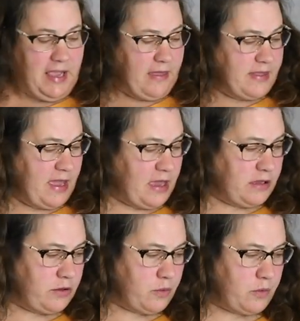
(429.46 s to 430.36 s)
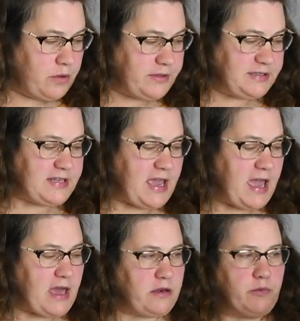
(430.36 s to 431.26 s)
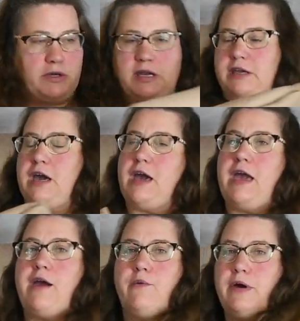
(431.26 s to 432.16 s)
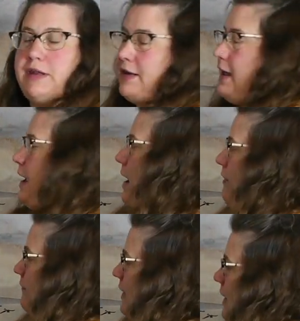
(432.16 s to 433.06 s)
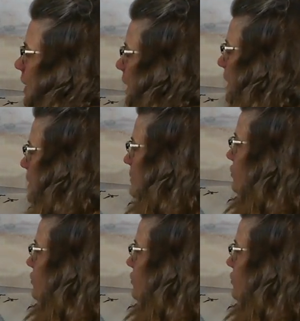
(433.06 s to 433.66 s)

And then the 10 we're going to cut at one and a half. And it's